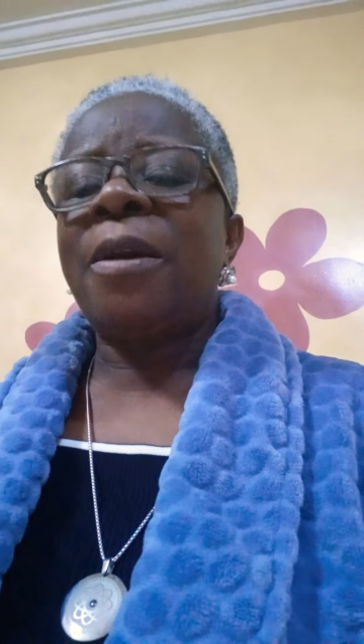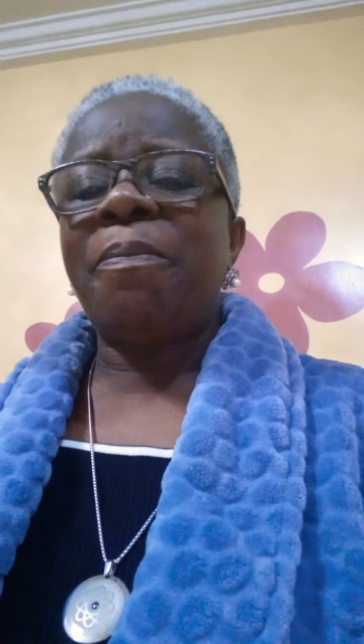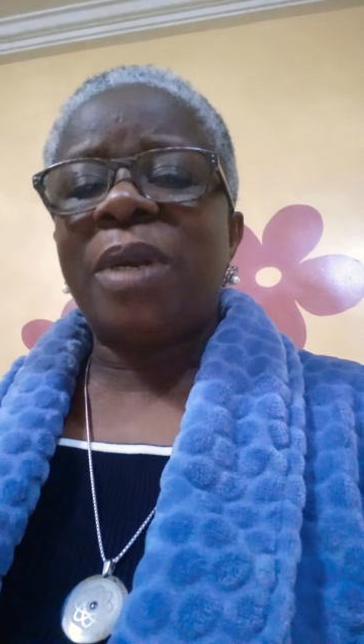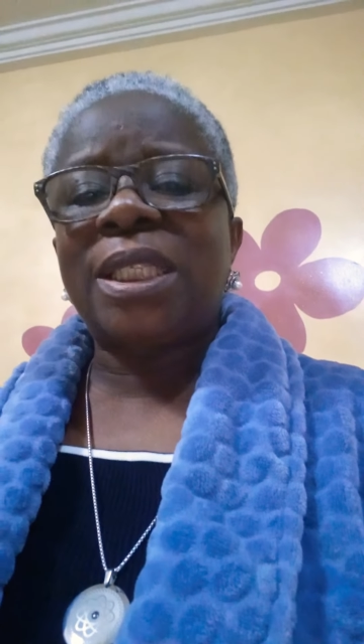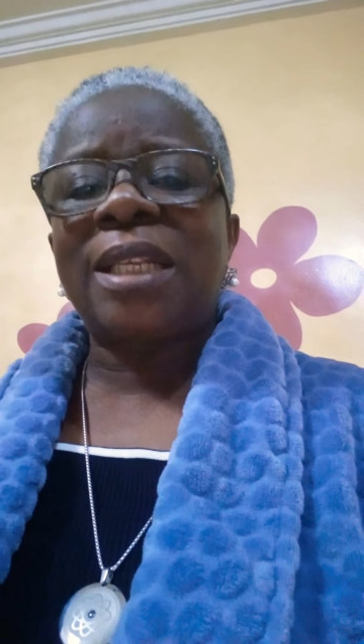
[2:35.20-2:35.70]

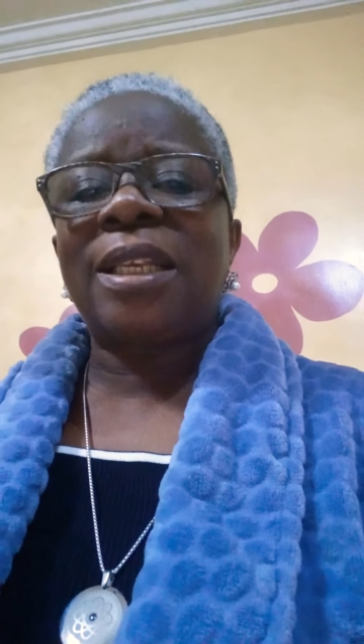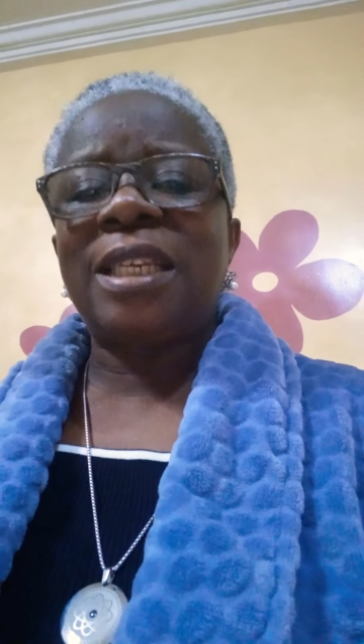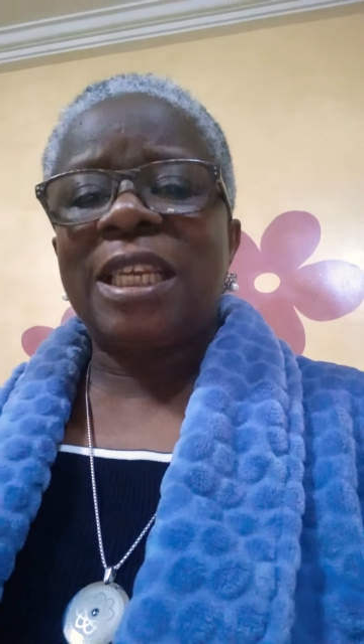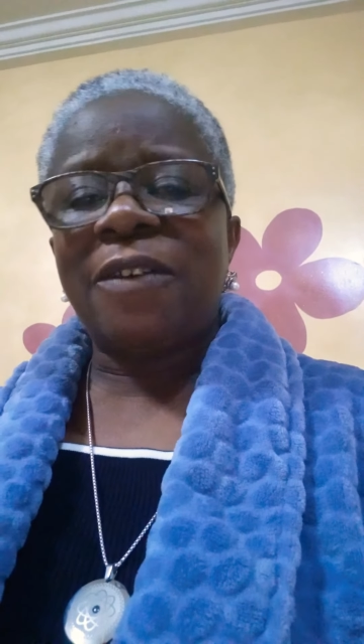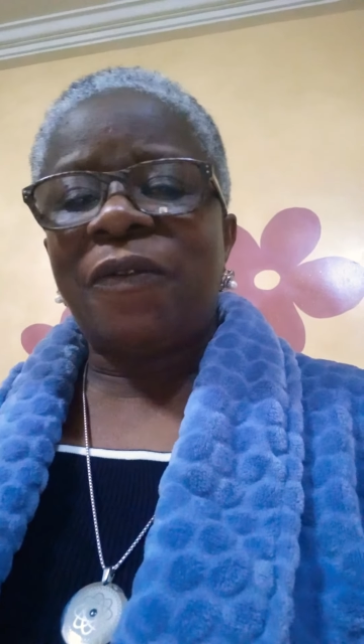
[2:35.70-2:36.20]
Better the
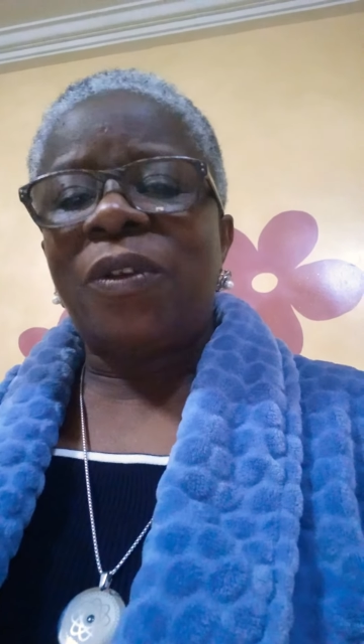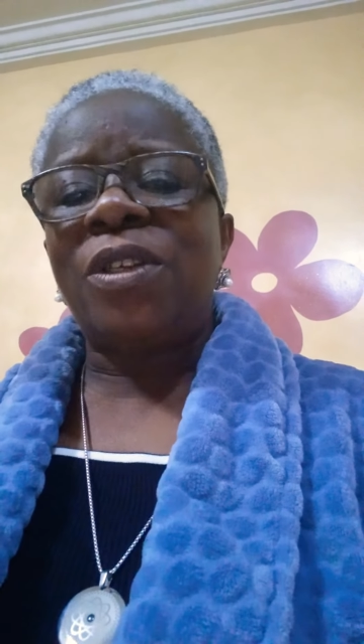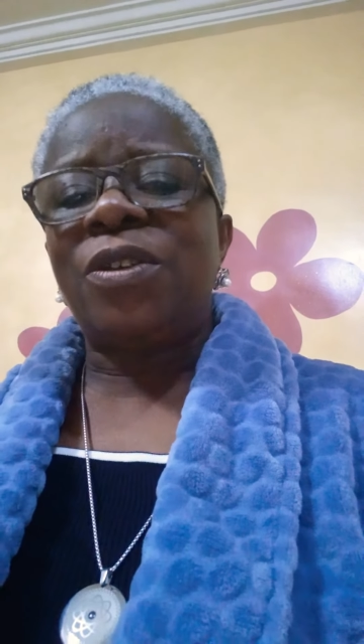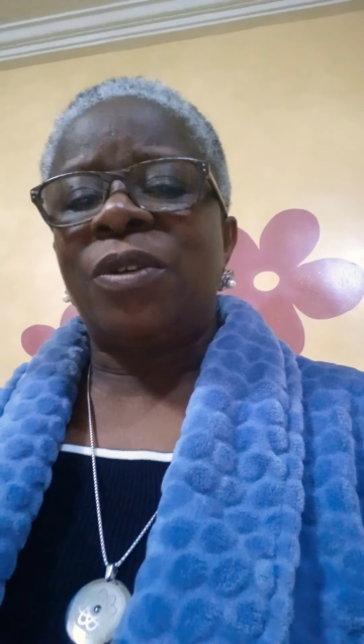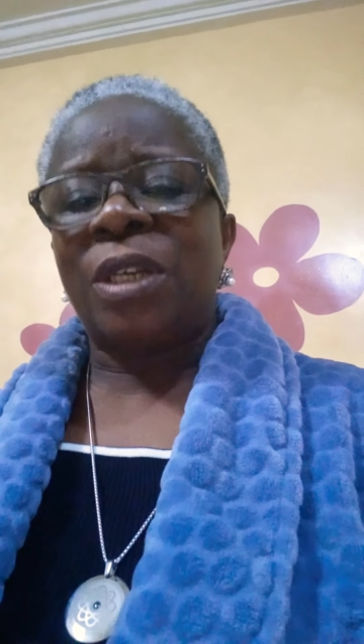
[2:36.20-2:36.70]
devil
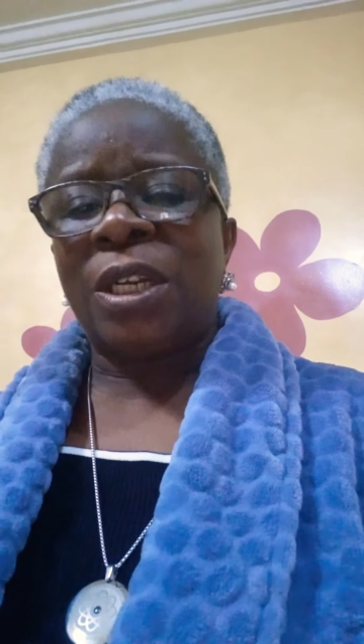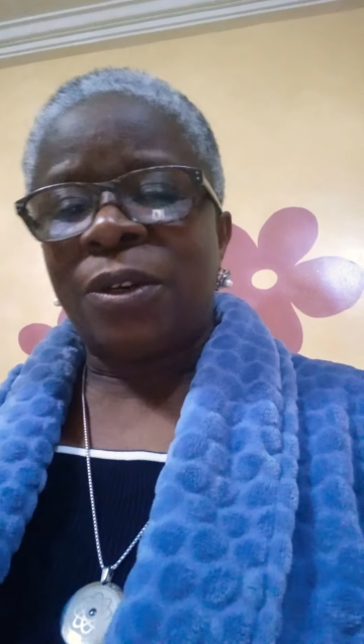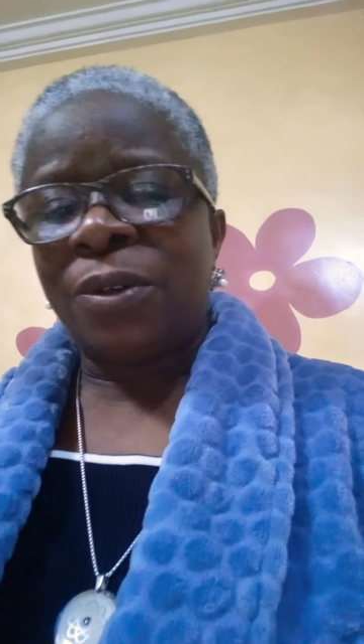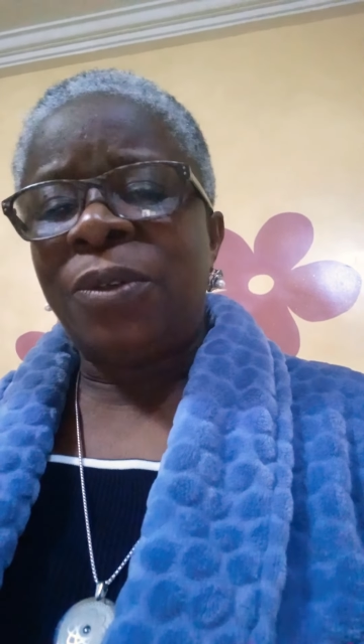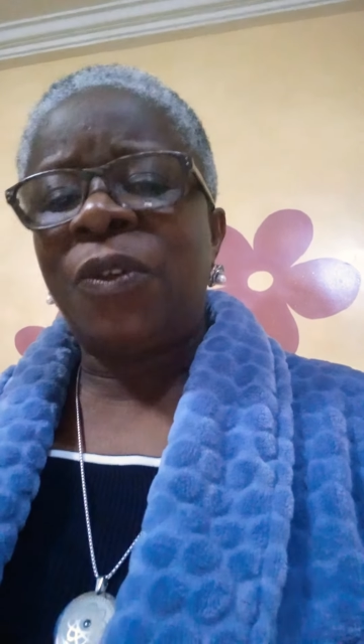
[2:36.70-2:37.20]
you
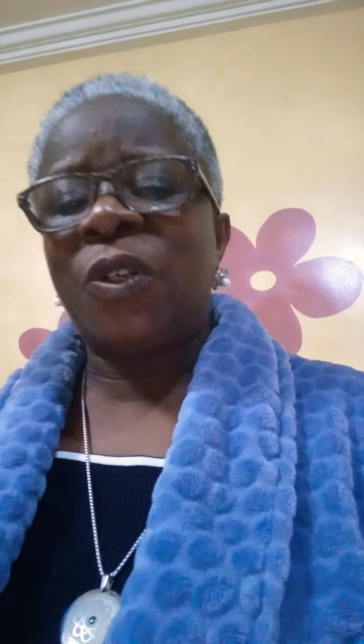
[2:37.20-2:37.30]
know